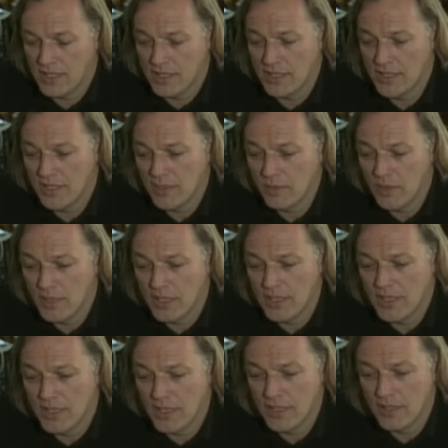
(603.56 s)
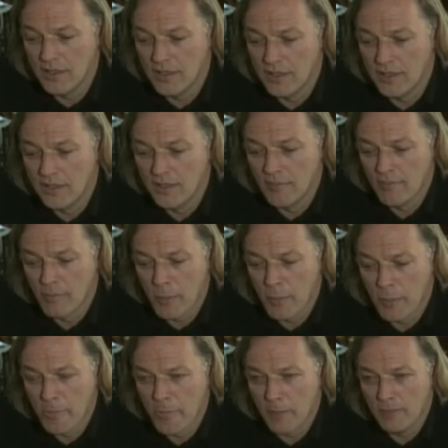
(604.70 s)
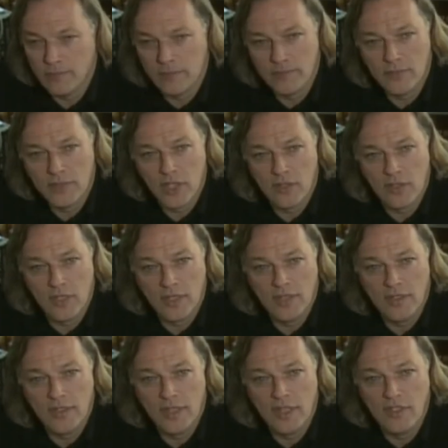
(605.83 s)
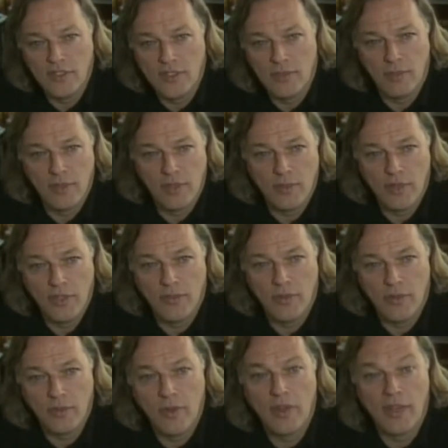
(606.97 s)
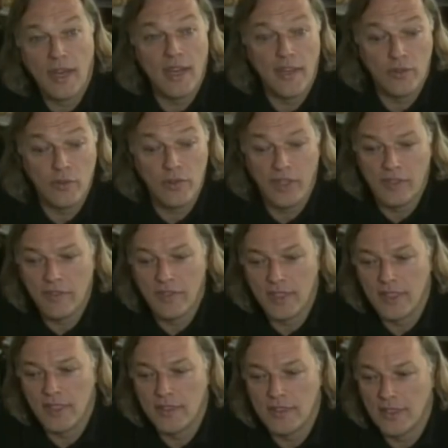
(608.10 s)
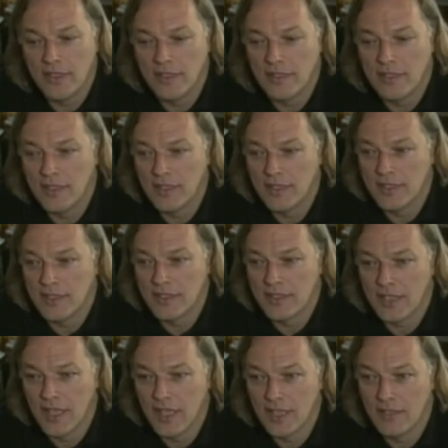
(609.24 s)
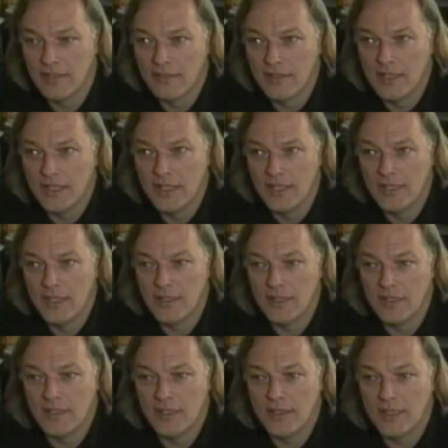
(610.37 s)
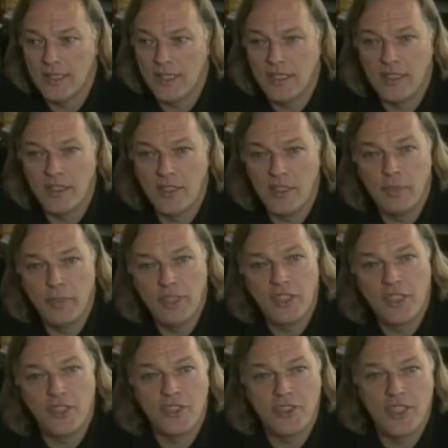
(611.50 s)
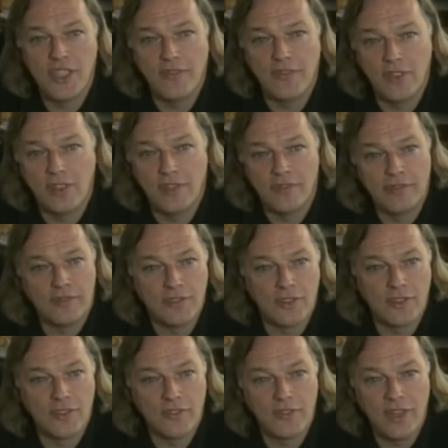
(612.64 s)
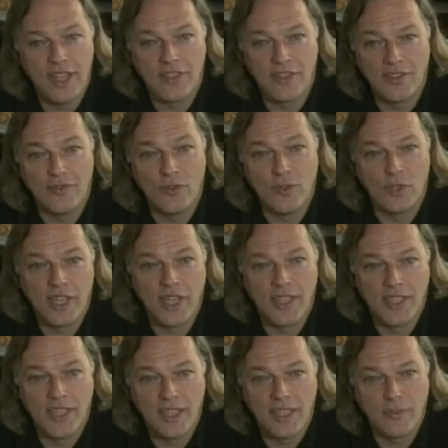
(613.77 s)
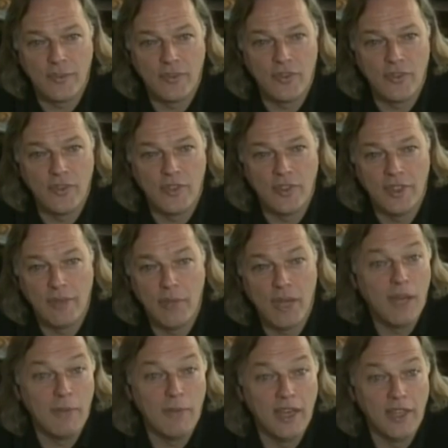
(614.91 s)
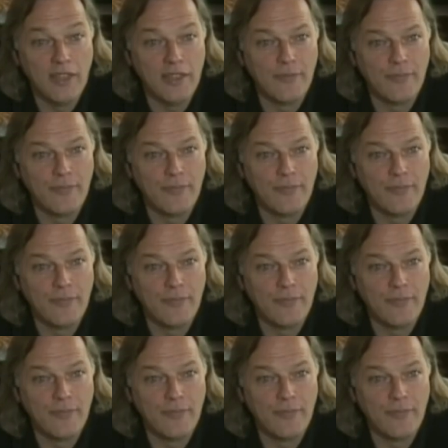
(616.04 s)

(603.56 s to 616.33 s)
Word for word: to hear what he had done, totally in sympathy what, with what I had already written. And uh, just like it had only been conceived of sort of less than 48 hours before, in my mind.